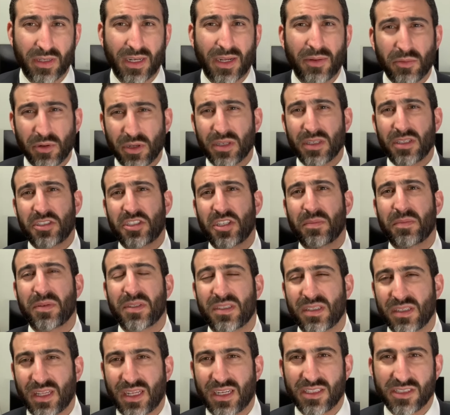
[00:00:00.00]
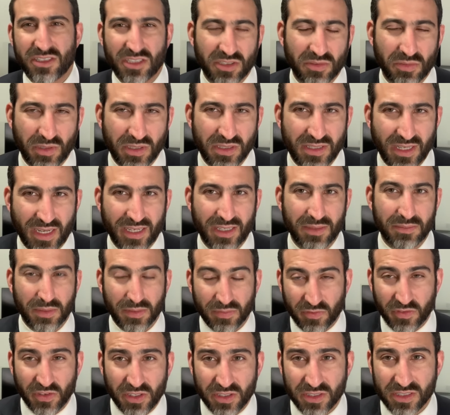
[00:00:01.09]
And we're going to jump into that in just one second. But
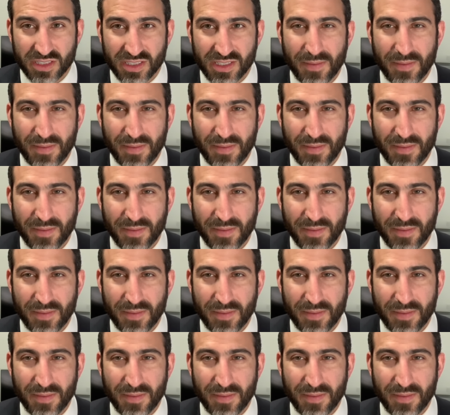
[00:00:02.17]
first,